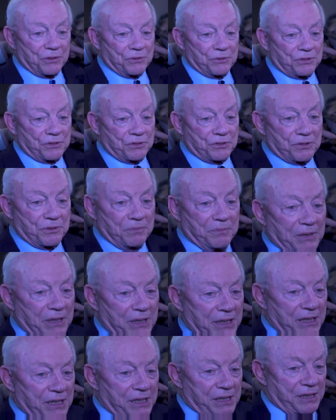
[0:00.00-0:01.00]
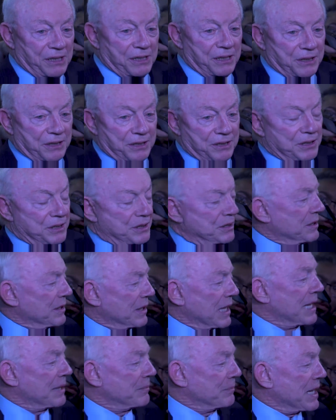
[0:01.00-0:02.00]
Those are some good
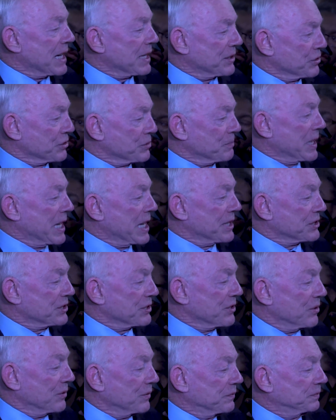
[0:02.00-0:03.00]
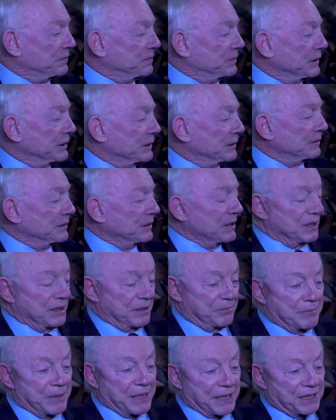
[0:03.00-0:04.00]
linebackers bouncing
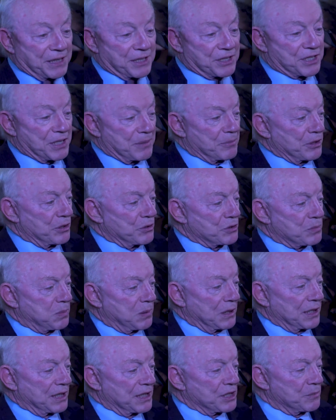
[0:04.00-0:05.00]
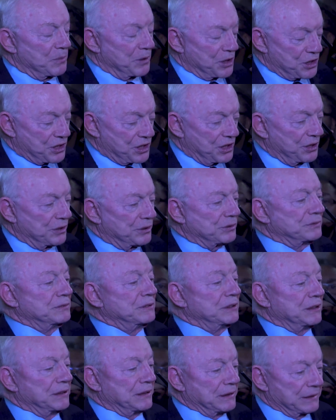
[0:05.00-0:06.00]
off making some of those plays. But still,
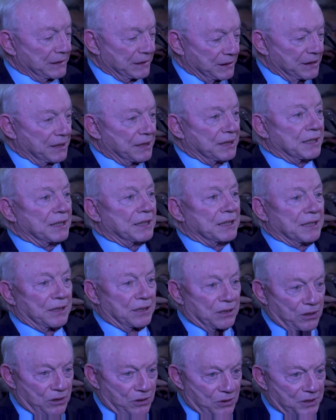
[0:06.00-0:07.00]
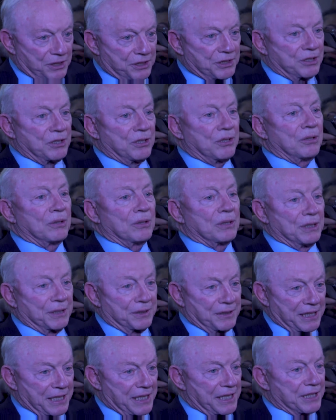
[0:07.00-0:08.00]
all in all,
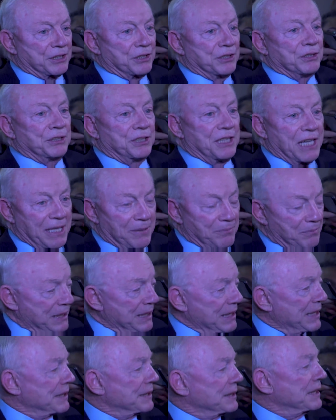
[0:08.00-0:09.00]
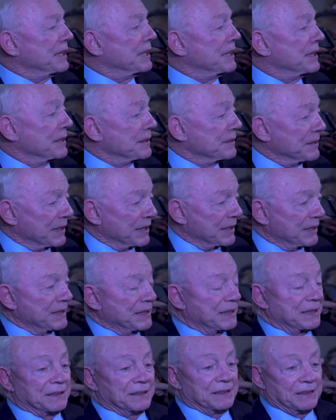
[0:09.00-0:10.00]
they had a good game plan there.
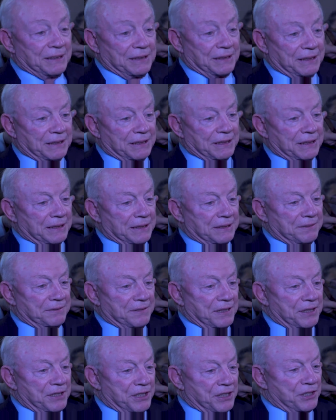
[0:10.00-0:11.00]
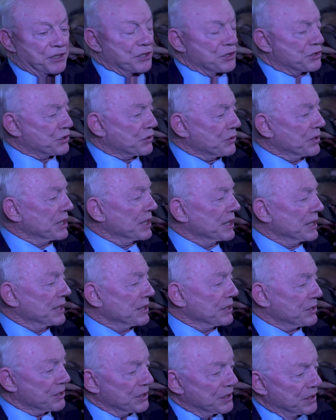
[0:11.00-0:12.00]
They did their
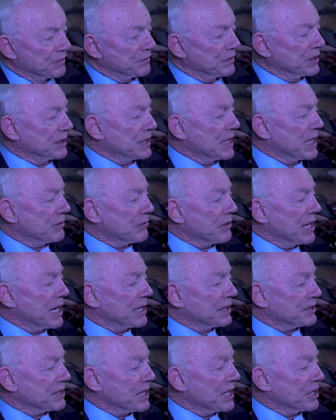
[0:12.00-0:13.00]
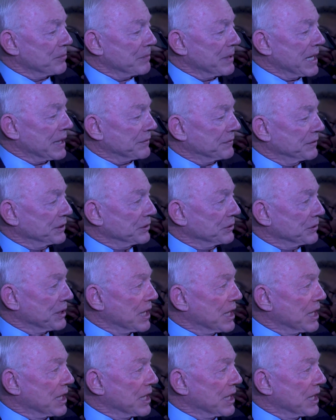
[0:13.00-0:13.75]
screens, did that routes out of the backfield,